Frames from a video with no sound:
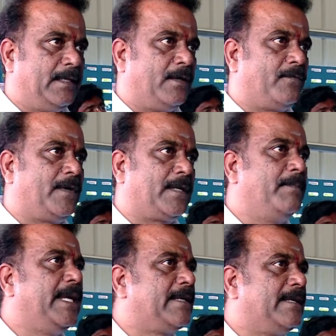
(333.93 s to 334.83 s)
For
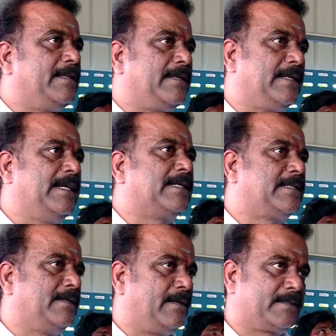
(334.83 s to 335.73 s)
making the
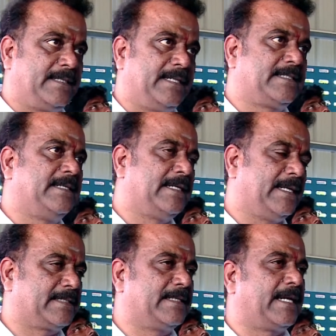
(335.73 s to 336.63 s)
reaction, oxidation
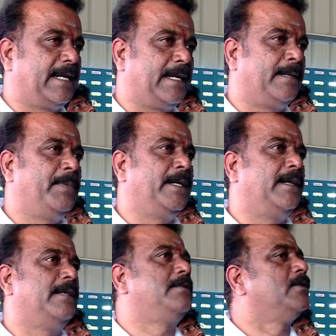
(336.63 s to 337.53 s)
reaction can happen
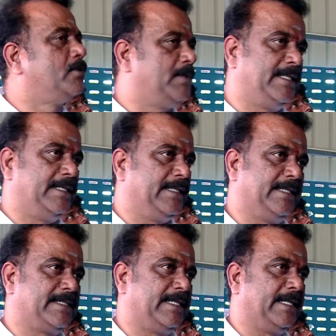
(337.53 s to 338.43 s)
at 200
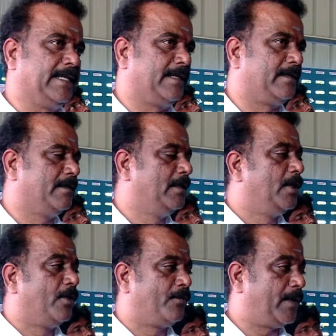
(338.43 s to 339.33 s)
degrees centigrade,
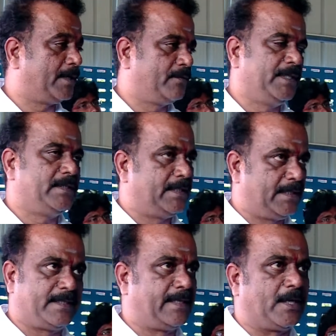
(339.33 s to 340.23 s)
for which it
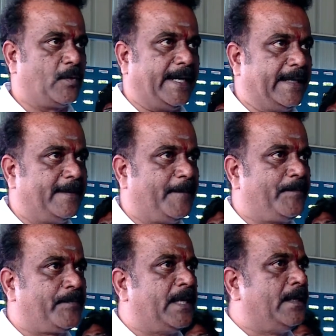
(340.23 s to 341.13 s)
is required.
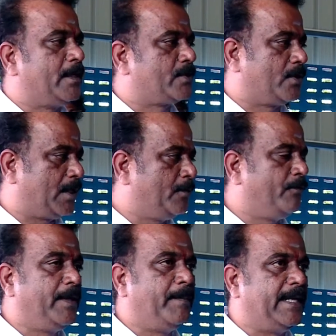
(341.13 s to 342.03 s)
So now
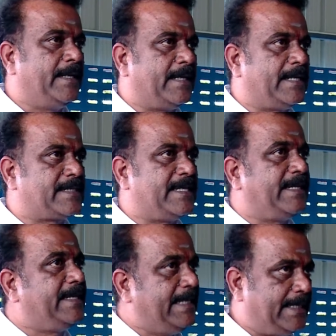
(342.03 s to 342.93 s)
we made it as a
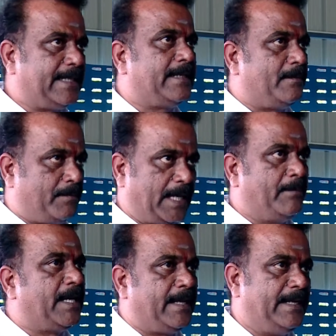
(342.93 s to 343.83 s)
heater,
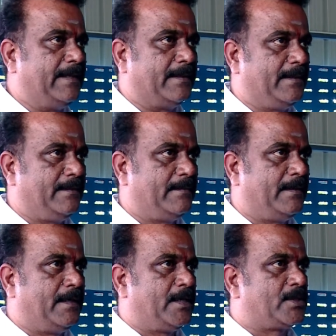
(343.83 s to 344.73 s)
primary heater.
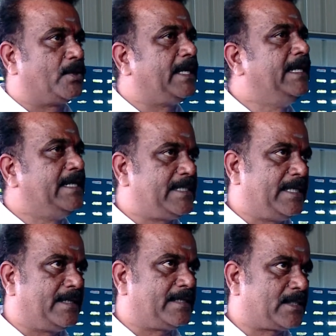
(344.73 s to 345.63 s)
So
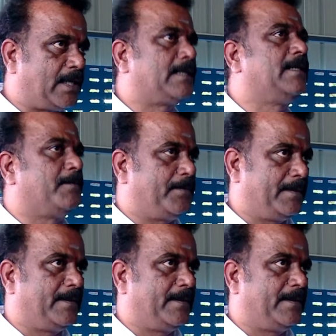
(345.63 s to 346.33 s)
initial startup,